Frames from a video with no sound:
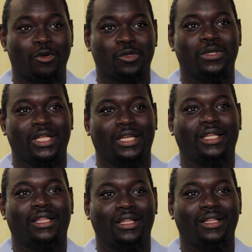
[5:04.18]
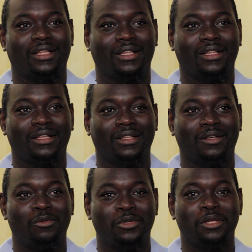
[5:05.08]
because we need it.
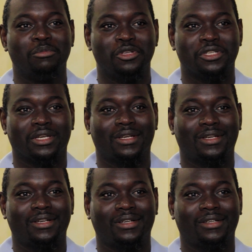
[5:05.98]
We need music.